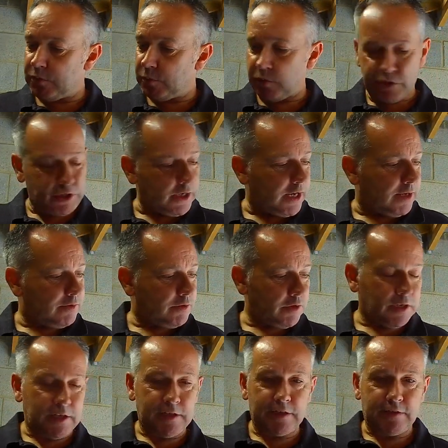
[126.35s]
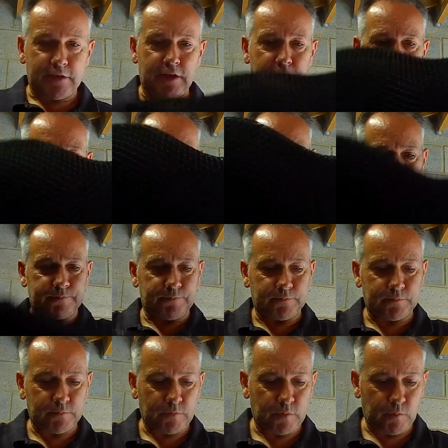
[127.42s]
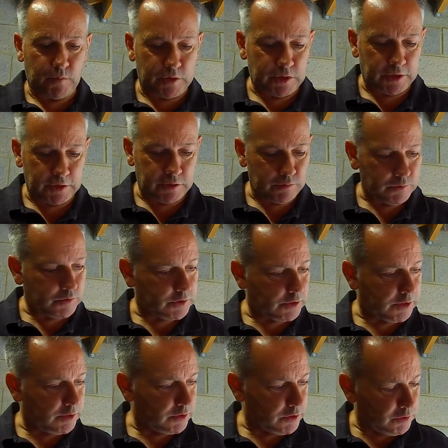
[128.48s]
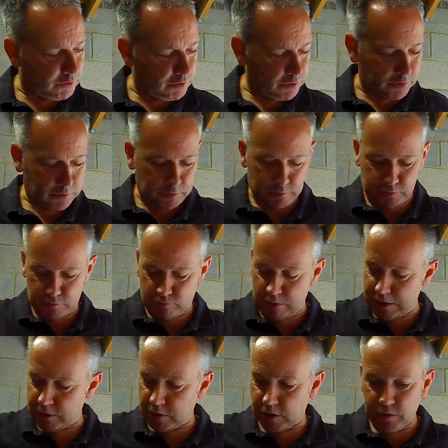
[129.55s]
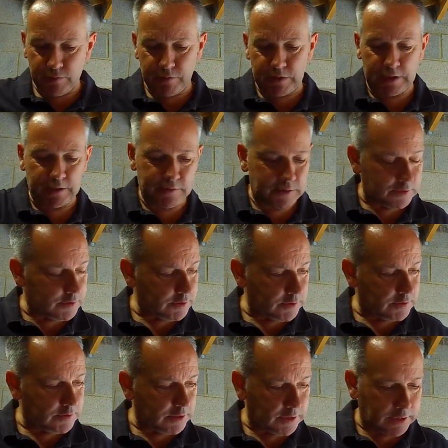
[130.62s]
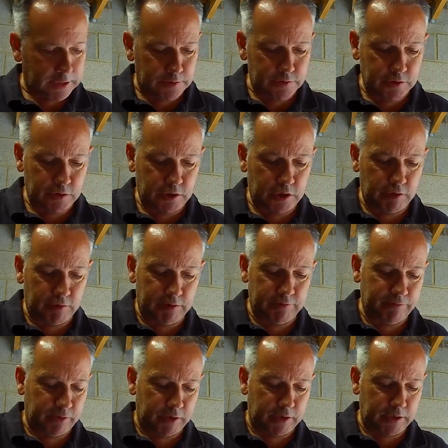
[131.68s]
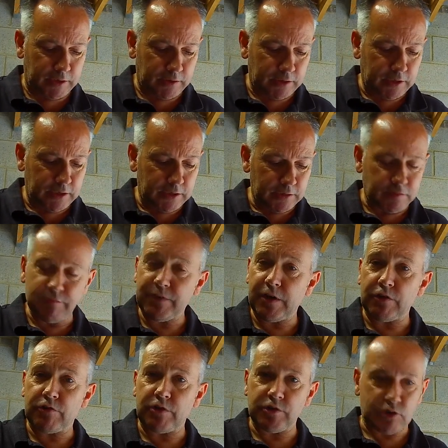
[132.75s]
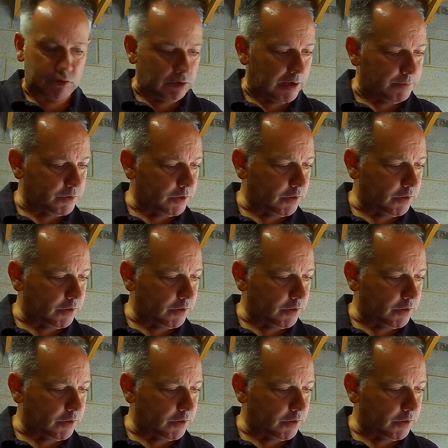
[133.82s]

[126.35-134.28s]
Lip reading: So what do you get? So you get this cover, which as you'll see, you just stretch over the existing seat and secure it via some Velcro straps.